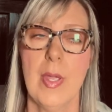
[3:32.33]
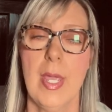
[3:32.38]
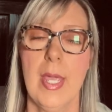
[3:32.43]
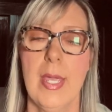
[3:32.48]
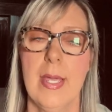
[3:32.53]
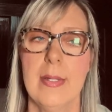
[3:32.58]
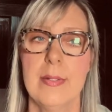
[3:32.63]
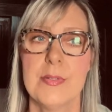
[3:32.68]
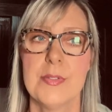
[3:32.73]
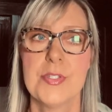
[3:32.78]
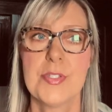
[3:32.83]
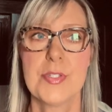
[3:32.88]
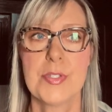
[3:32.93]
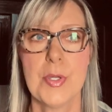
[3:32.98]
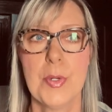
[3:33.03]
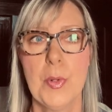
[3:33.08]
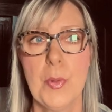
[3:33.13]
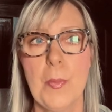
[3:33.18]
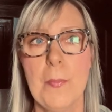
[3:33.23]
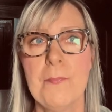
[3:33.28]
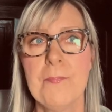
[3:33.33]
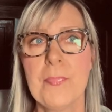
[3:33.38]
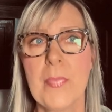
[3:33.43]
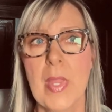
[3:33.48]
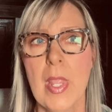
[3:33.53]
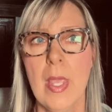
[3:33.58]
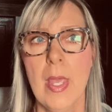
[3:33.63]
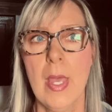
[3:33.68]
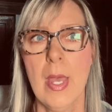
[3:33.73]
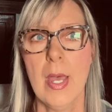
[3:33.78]
And so
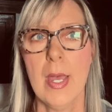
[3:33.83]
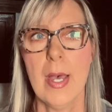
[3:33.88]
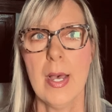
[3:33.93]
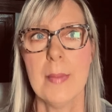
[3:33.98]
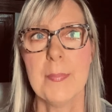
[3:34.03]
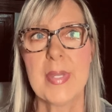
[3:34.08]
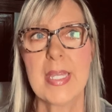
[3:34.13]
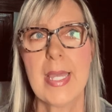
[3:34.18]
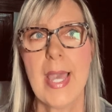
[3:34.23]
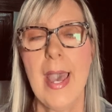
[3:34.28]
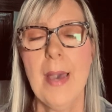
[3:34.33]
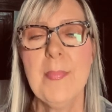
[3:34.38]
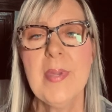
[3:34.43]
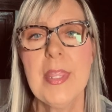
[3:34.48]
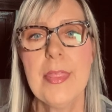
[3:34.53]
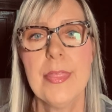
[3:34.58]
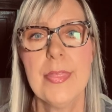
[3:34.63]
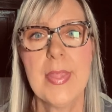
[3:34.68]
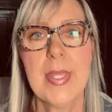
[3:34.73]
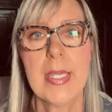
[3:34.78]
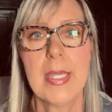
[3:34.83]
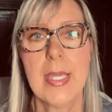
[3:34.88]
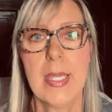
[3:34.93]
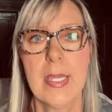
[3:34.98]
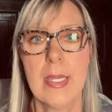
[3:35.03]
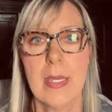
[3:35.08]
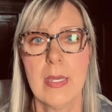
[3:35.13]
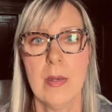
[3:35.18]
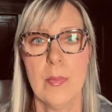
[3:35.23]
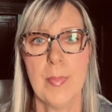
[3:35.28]
it got me
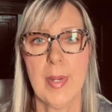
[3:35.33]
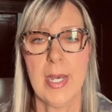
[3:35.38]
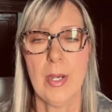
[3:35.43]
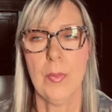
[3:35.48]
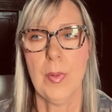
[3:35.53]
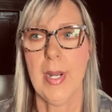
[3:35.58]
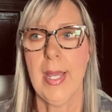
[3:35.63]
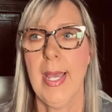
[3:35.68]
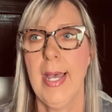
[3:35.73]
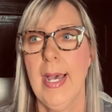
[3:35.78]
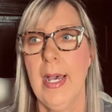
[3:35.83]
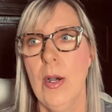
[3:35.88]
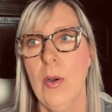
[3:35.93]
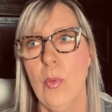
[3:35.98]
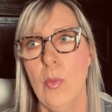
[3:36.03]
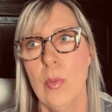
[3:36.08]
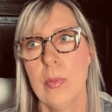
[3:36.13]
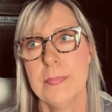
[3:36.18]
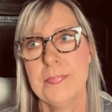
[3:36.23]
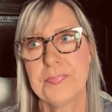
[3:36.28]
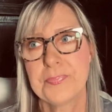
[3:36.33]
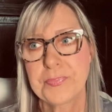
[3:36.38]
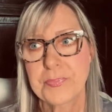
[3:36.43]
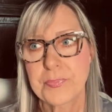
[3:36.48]
thinking about how